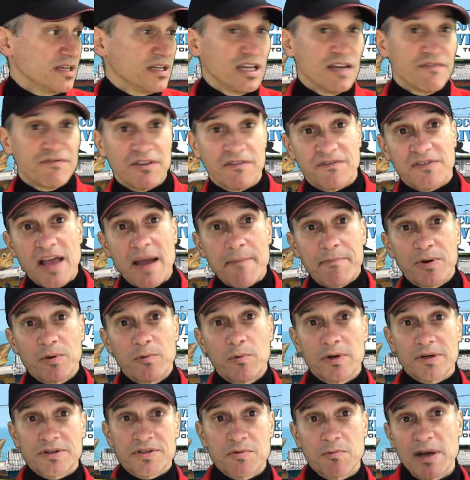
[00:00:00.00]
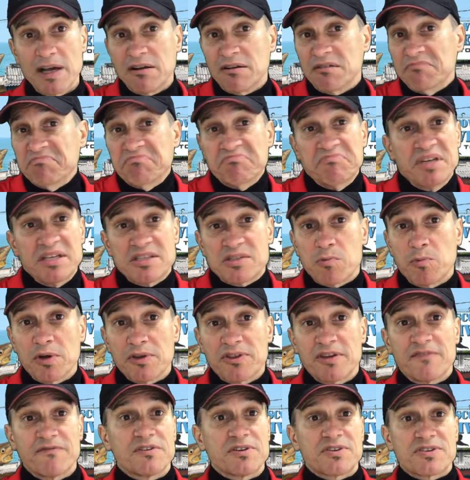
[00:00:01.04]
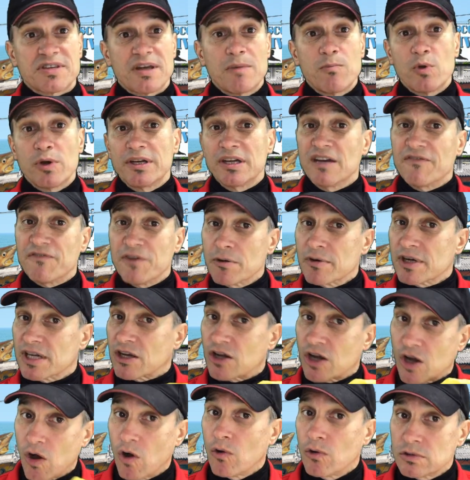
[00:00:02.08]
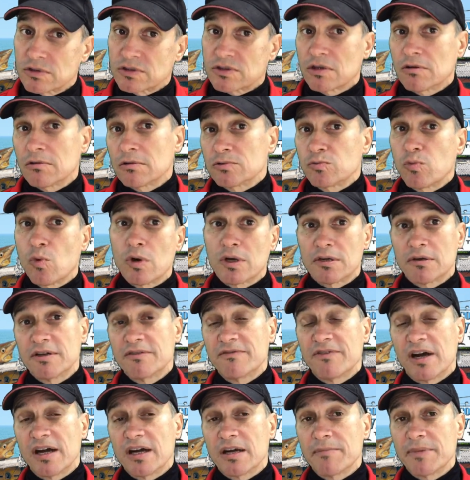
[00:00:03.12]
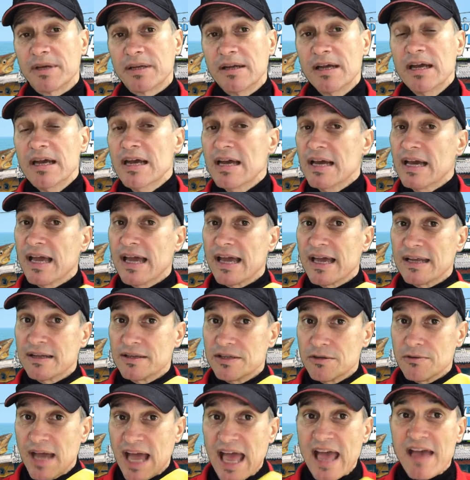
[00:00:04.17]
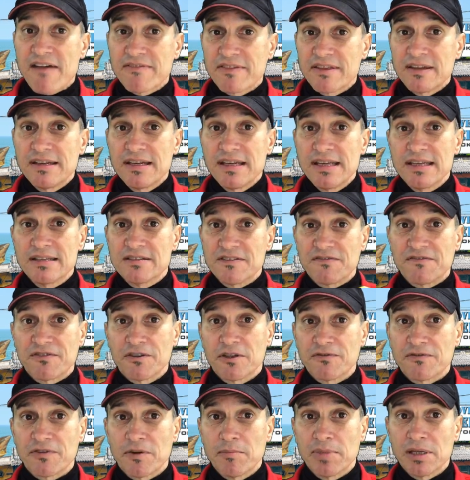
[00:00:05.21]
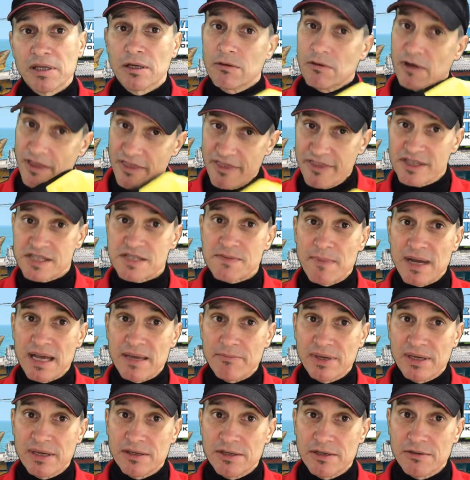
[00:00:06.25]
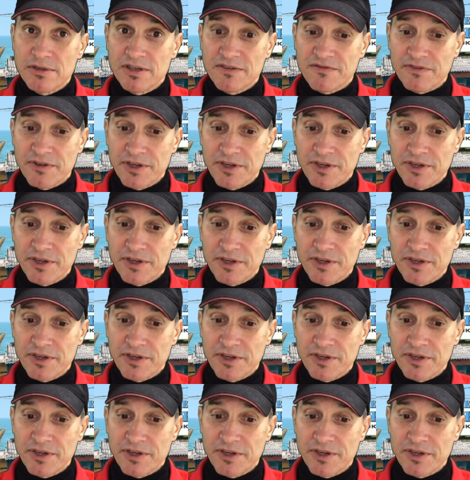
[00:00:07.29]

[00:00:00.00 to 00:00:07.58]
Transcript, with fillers: If the flapper works well, it's worth it for someone. If you're in a cold, cold water environment and you have a need to fill from below, this might be a unit for